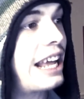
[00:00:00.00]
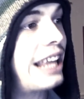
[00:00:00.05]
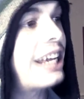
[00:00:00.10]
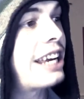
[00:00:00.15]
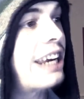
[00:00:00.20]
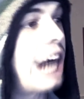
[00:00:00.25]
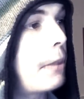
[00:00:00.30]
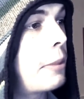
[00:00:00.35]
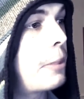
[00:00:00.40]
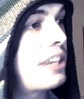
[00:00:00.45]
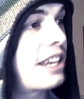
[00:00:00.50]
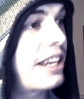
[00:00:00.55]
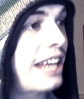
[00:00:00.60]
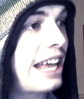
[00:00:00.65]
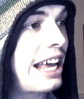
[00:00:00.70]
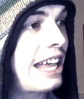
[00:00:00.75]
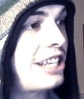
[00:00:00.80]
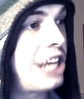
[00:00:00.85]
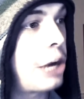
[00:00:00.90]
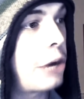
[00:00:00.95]
comments I
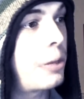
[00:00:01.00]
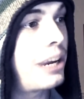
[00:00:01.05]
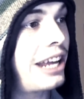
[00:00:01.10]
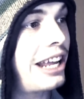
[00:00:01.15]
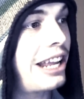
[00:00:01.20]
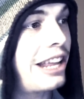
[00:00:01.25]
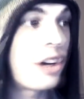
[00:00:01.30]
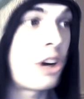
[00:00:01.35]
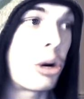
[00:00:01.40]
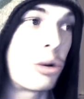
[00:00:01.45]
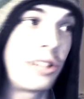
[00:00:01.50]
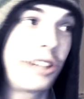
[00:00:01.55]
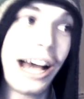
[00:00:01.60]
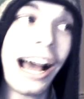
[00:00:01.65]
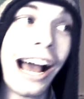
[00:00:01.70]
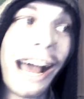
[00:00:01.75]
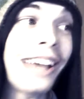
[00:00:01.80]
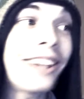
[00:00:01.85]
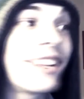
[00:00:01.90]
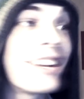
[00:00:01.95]
get tell me to either go
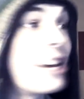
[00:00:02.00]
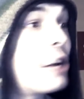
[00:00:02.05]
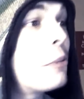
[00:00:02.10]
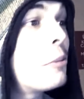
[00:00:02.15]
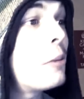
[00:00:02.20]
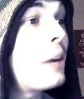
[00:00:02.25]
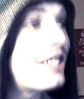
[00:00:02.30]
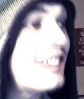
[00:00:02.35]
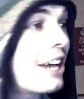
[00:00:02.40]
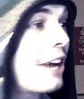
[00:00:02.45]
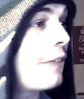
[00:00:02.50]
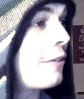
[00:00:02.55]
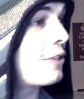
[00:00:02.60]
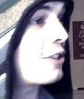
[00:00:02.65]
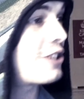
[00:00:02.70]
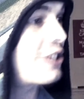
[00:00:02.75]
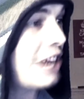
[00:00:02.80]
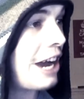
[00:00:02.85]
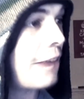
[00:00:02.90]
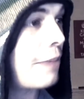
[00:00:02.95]
die, kill myself, or
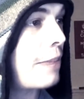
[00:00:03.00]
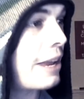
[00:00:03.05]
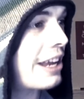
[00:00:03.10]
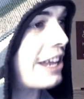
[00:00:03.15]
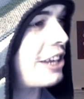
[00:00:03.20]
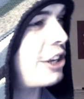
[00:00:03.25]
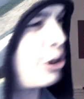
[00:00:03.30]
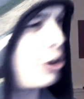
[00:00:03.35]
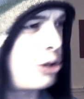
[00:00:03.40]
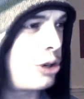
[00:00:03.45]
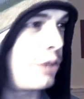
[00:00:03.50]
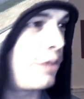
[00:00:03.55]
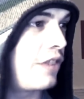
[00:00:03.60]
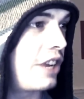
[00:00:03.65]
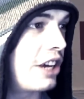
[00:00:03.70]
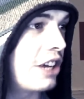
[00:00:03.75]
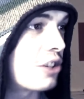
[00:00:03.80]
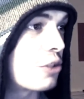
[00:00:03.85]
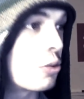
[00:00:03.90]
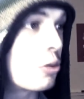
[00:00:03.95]
stop making YouTube
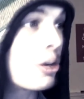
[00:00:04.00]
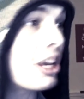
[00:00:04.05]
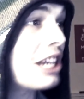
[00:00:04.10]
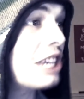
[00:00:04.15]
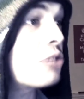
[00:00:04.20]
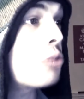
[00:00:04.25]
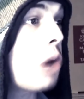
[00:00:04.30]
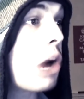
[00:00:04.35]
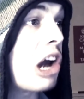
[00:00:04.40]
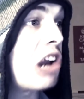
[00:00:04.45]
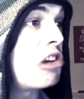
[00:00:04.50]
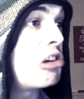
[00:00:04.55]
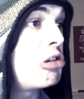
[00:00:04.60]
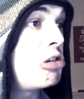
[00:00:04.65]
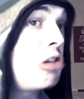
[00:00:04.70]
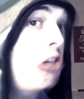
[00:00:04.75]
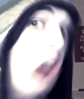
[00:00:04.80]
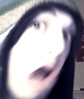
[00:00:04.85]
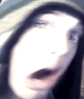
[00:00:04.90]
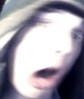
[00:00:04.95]
videos. Well, guess what?
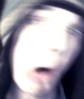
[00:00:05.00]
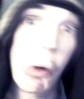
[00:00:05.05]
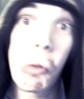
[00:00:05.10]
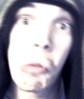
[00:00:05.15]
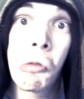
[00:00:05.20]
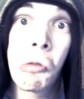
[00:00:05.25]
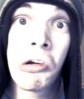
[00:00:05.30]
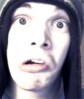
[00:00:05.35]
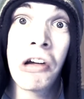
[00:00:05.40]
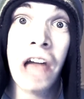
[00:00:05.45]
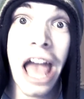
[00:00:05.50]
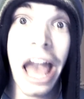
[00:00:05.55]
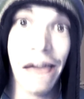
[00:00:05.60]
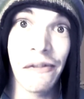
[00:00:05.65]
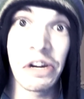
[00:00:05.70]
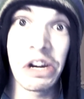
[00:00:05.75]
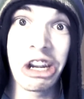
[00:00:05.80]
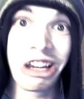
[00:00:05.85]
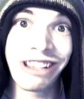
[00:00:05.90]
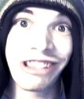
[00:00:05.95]
No. Have a
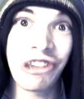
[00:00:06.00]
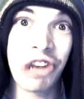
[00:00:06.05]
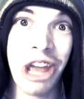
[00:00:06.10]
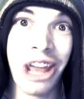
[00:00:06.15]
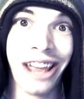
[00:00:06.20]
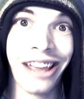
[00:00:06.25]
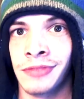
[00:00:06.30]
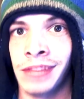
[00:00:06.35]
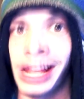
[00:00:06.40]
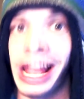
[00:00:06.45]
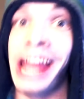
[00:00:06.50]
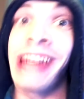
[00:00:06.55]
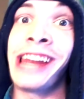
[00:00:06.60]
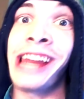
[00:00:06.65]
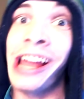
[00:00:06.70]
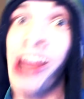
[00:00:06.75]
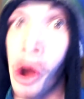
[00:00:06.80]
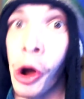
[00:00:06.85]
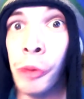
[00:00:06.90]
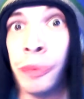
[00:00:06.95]
nice day. And I
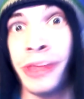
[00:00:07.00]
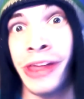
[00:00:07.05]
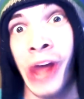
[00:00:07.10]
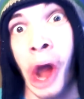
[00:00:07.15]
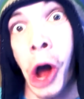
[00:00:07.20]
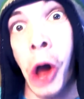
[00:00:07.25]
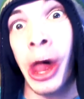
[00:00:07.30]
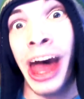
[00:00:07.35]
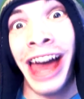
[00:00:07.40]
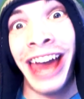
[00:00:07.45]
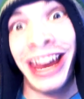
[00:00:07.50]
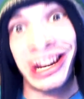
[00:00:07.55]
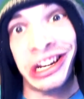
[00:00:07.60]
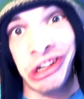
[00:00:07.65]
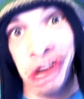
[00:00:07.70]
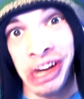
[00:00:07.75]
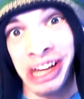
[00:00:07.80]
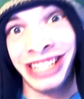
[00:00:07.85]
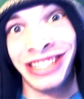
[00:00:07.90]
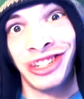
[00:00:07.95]
hope they all had a
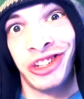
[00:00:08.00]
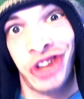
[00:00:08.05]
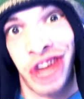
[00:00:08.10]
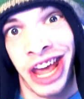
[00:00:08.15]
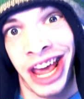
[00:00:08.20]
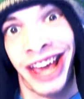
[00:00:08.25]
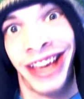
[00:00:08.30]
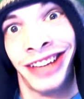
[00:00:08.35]
nice day.